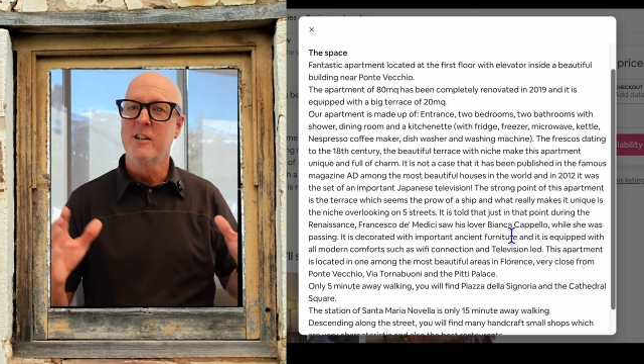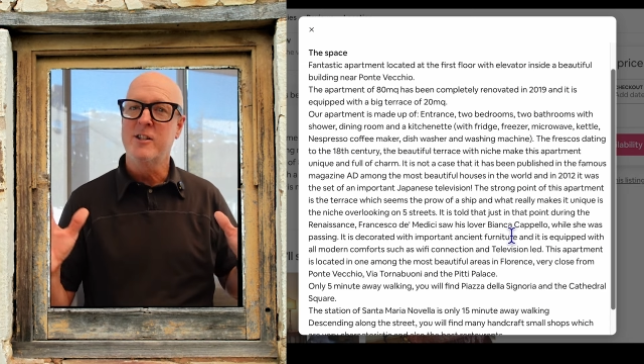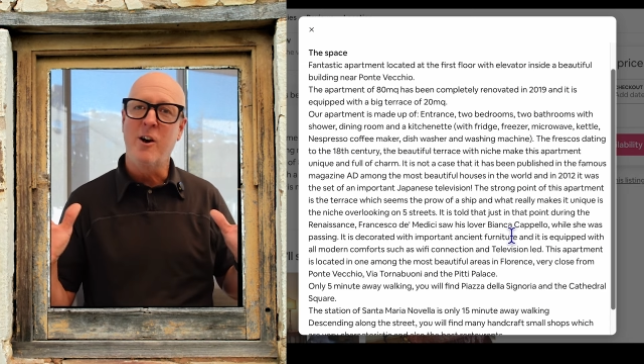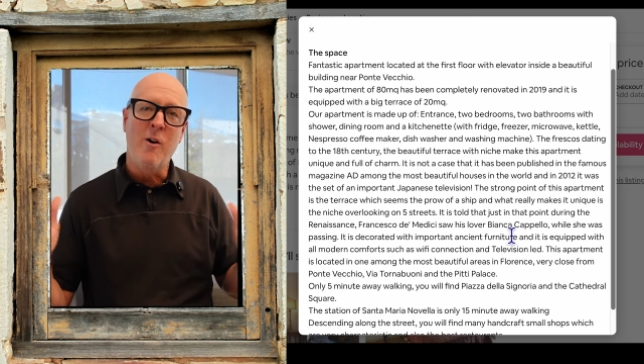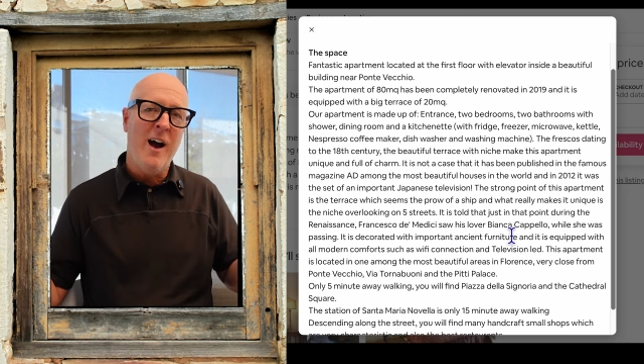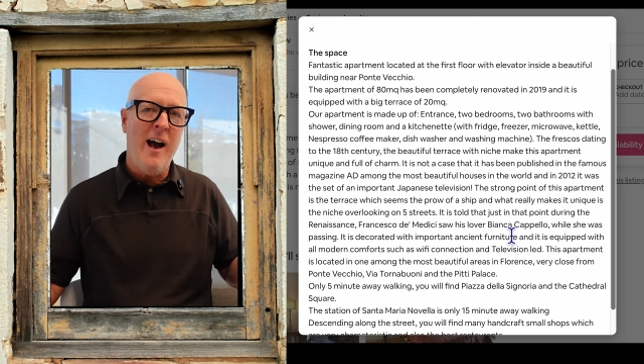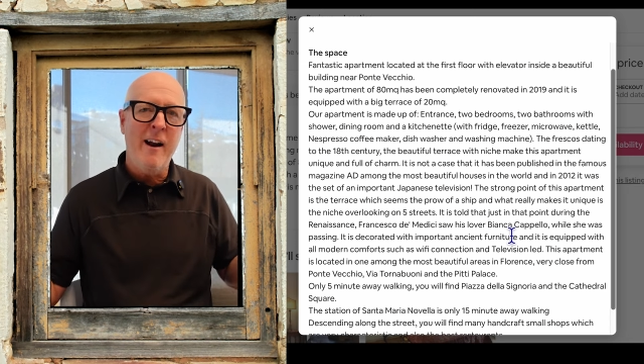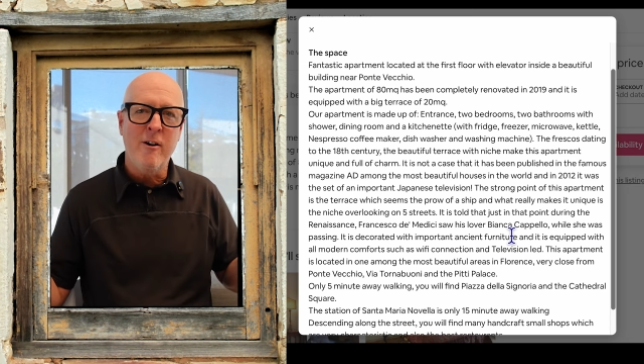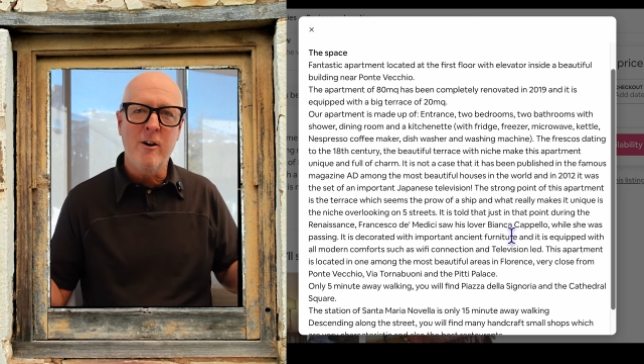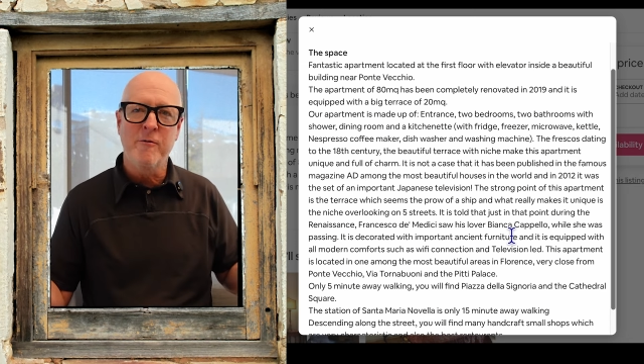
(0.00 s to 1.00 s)
So
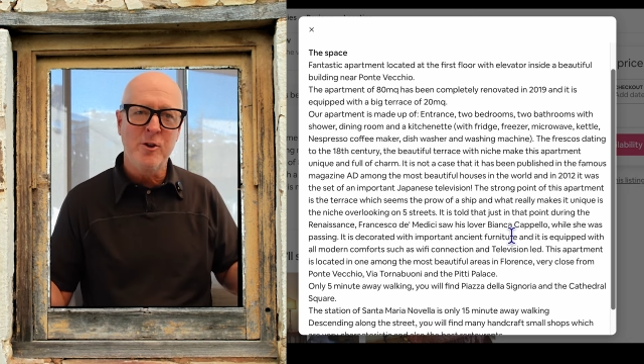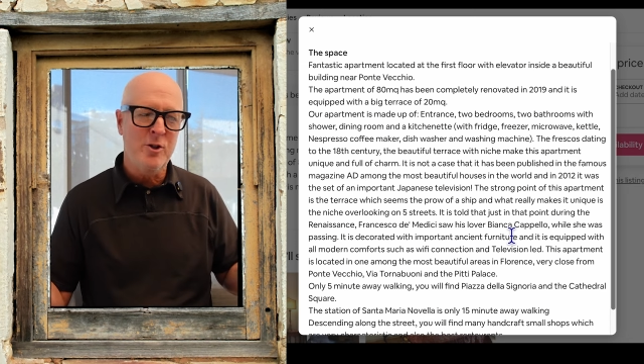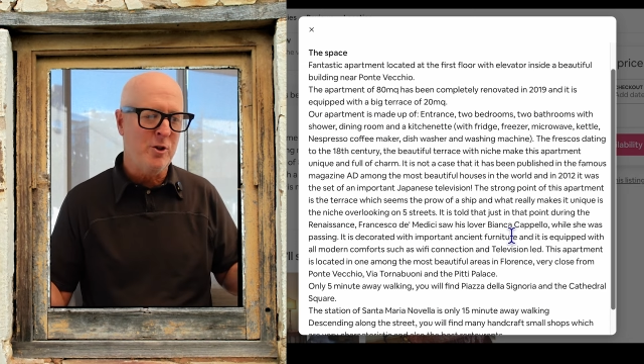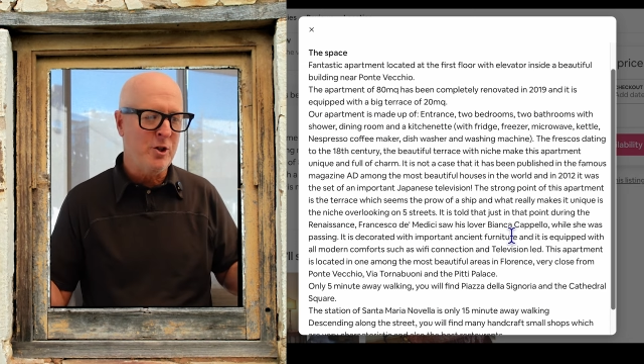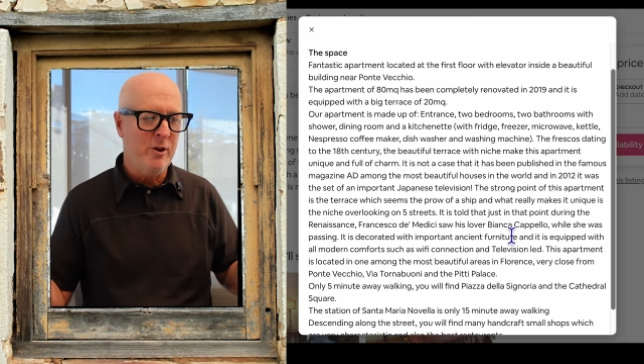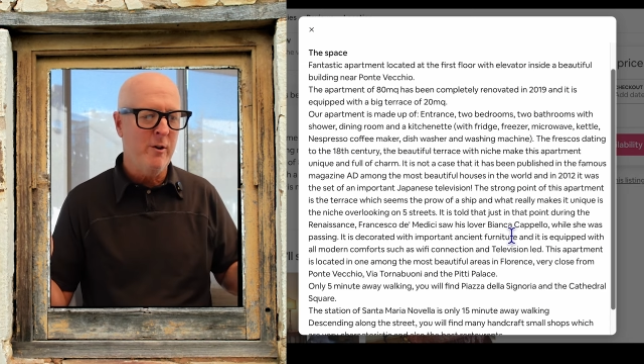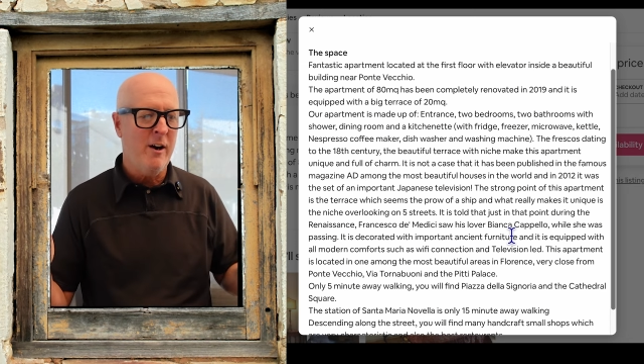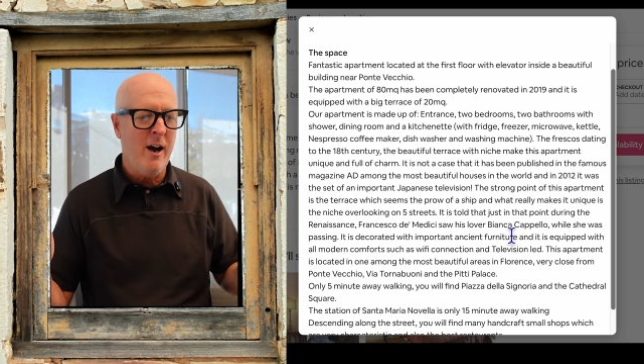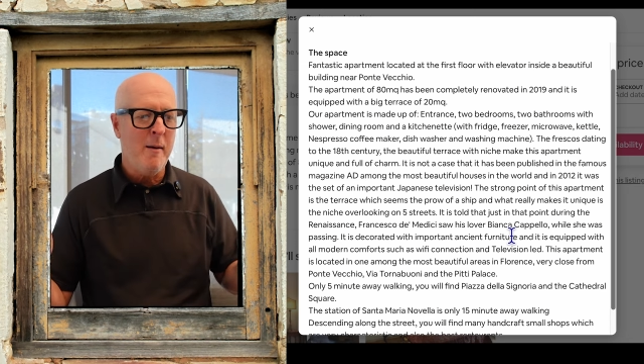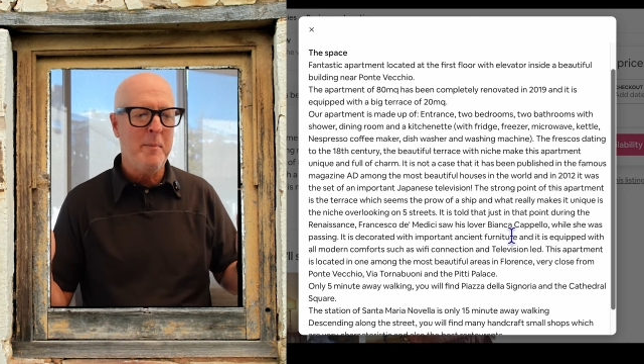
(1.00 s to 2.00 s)
I don't know if those are true or
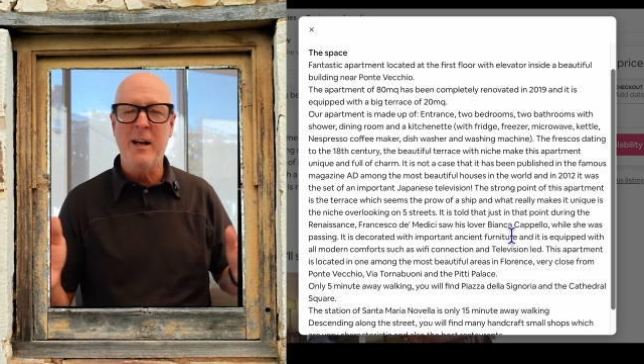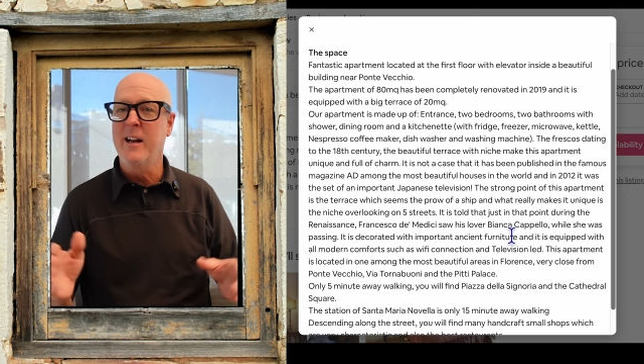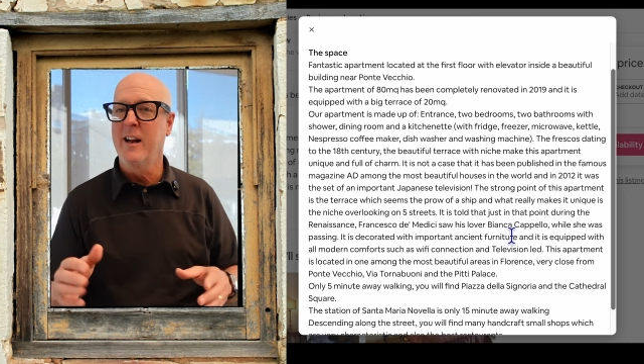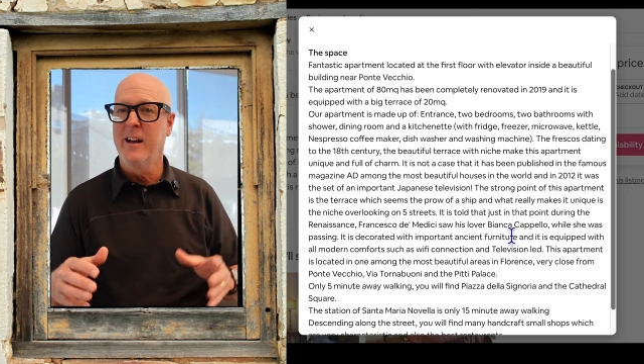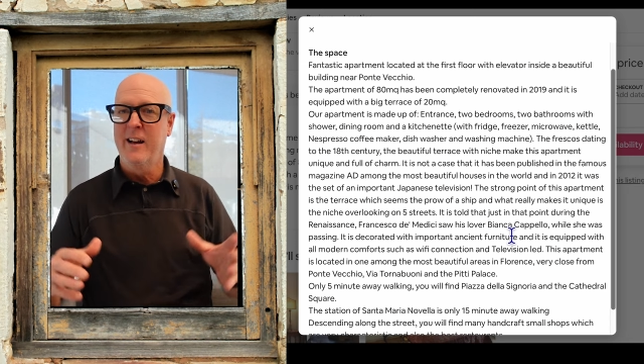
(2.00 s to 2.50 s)
not, but